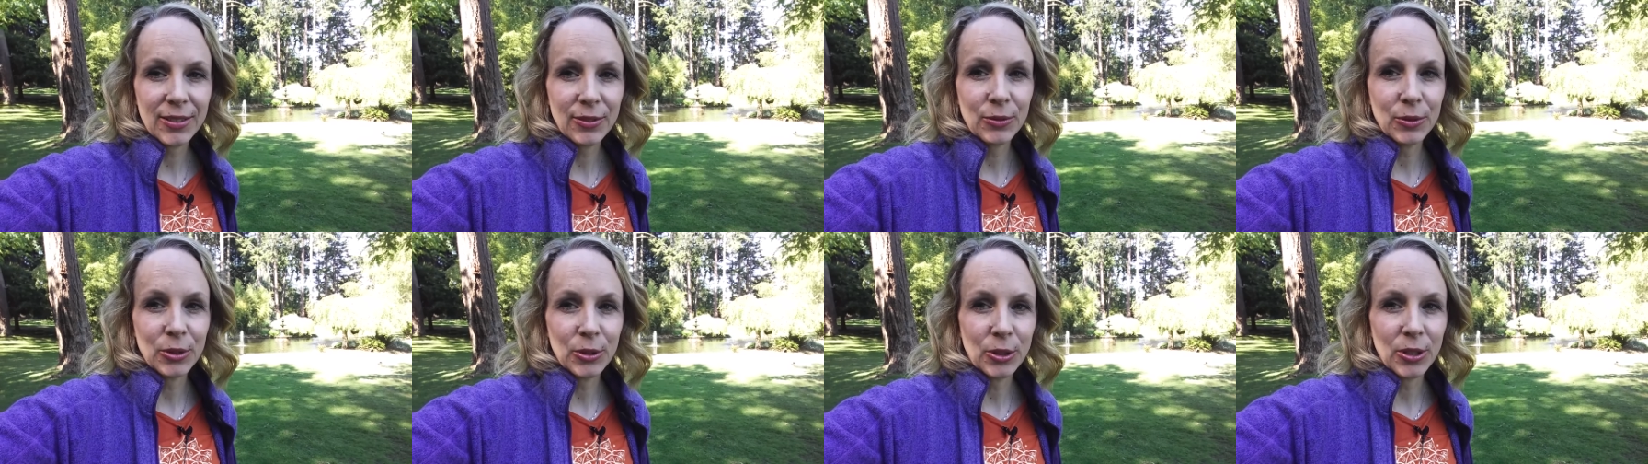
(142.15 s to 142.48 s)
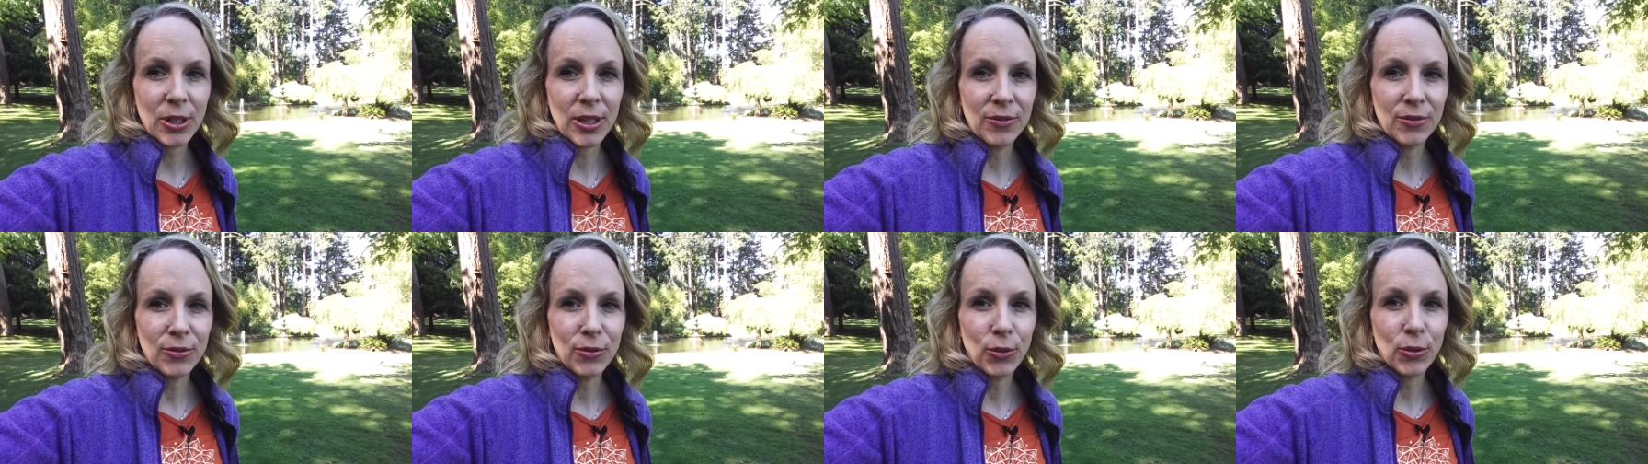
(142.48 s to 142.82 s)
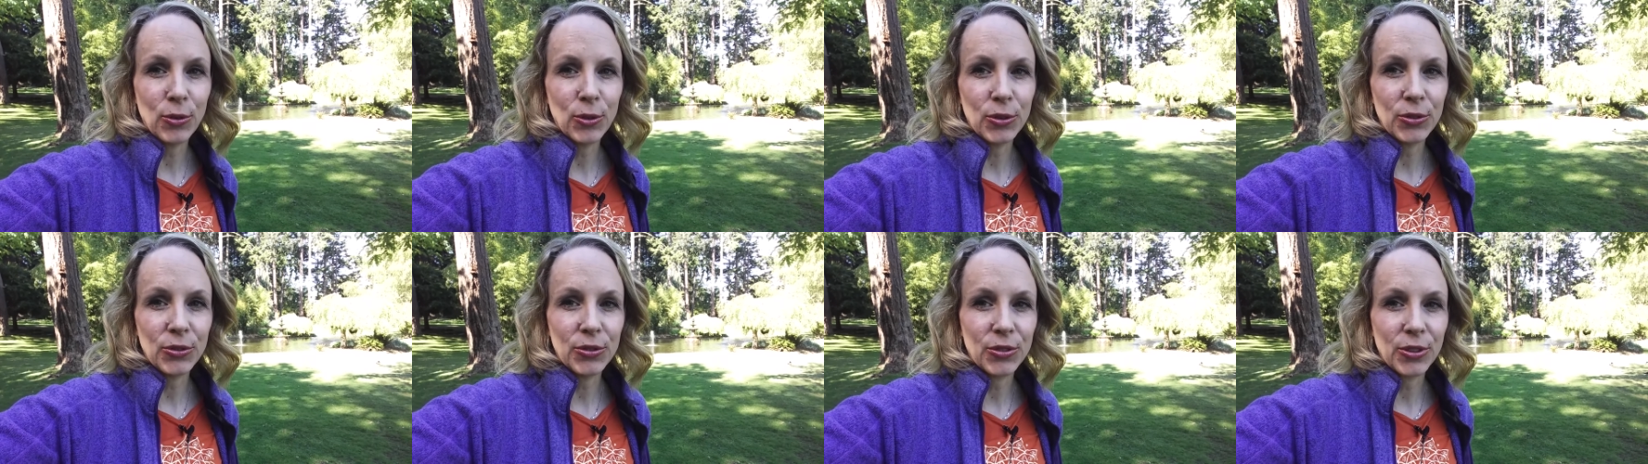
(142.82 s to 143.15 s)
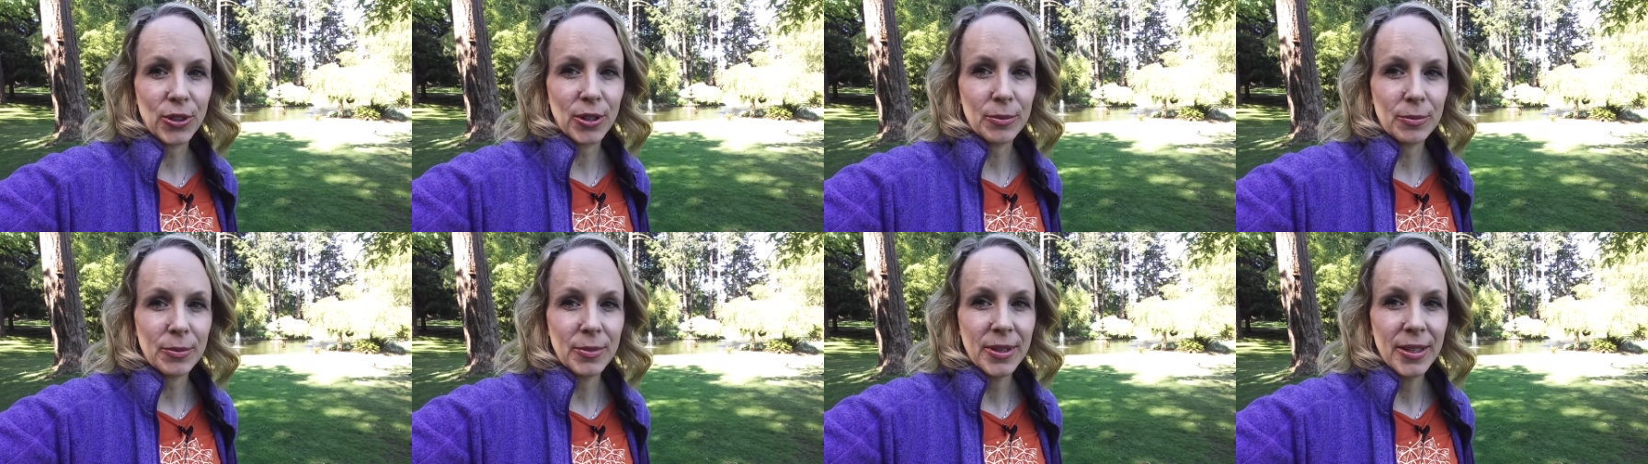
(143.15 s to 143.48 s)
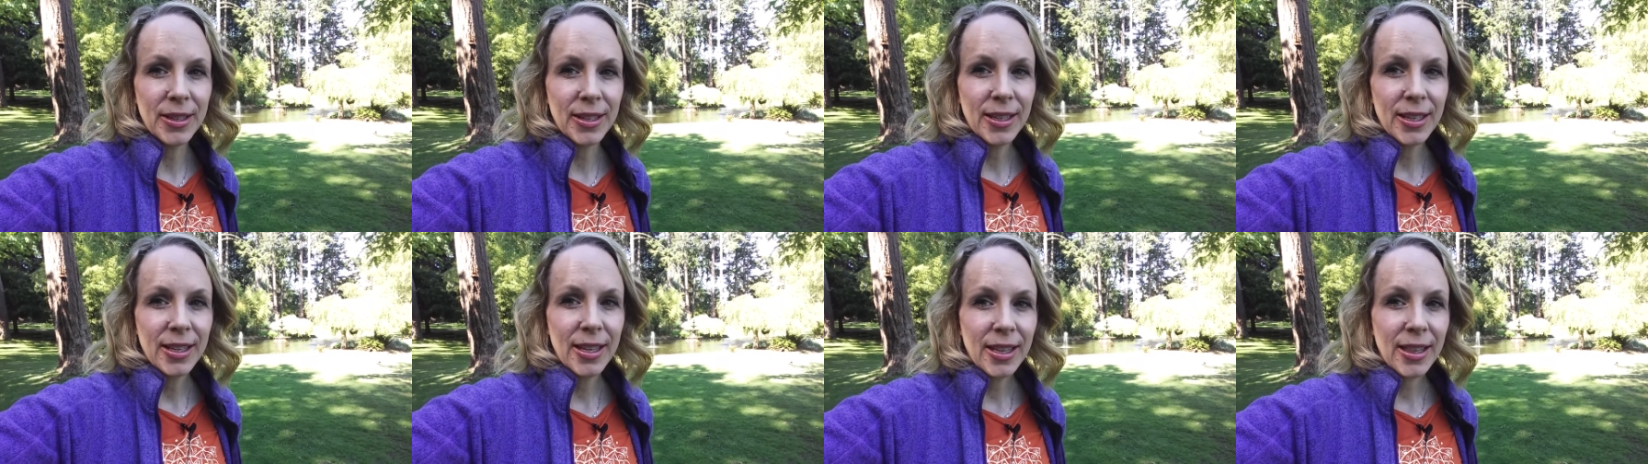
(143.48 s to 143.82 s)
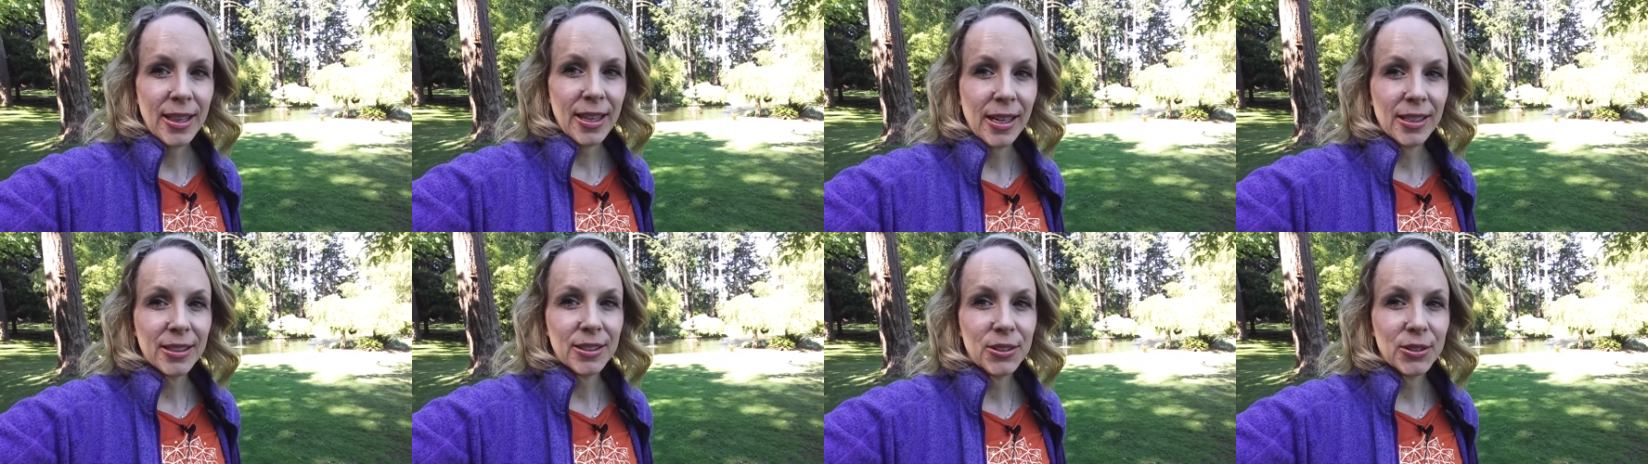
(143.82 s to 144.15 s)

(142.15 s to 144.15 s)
will unfold from that